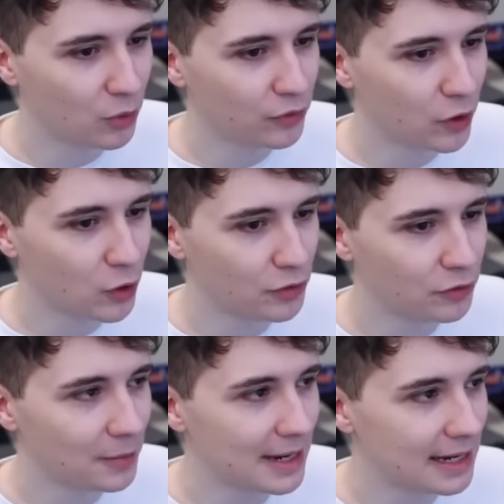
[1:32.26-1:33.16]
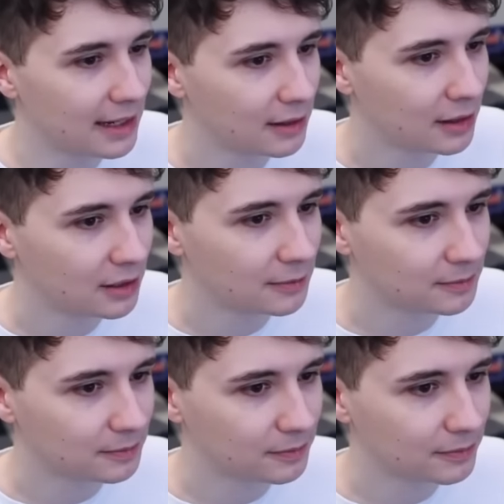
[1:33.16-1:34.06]
What, for who? For me?
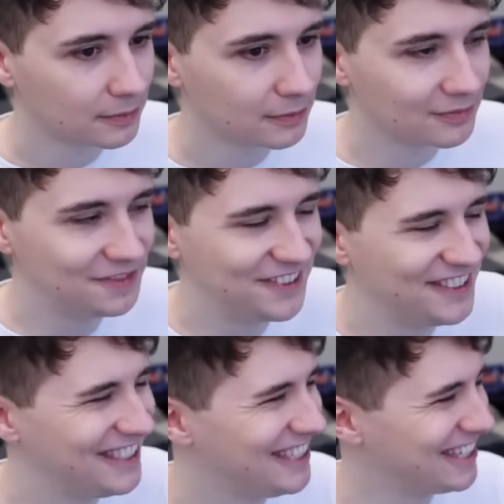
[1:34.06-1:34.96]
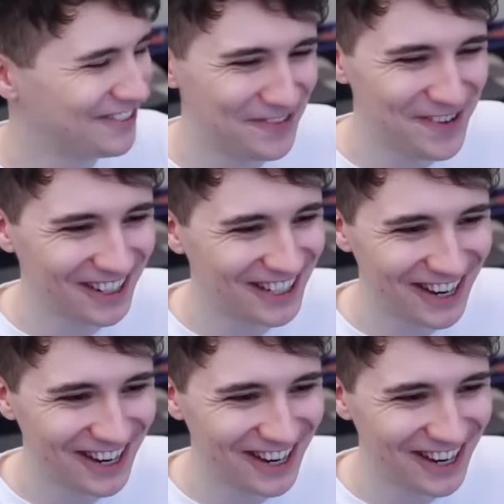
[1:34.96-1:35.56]
Well, no.